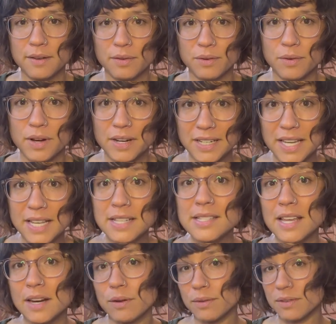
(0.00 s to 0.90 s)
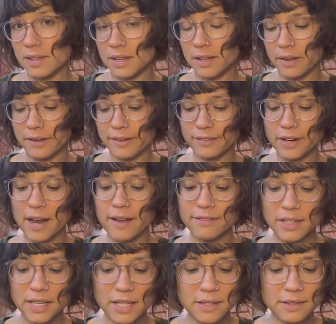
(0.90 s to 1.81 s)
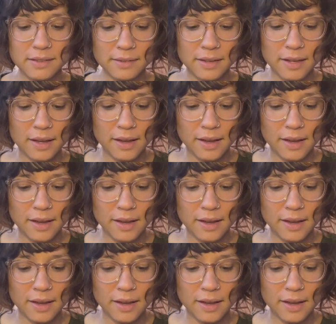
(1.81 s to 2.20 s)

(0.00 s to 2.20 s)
want kids. I don't think I'll ever have kids.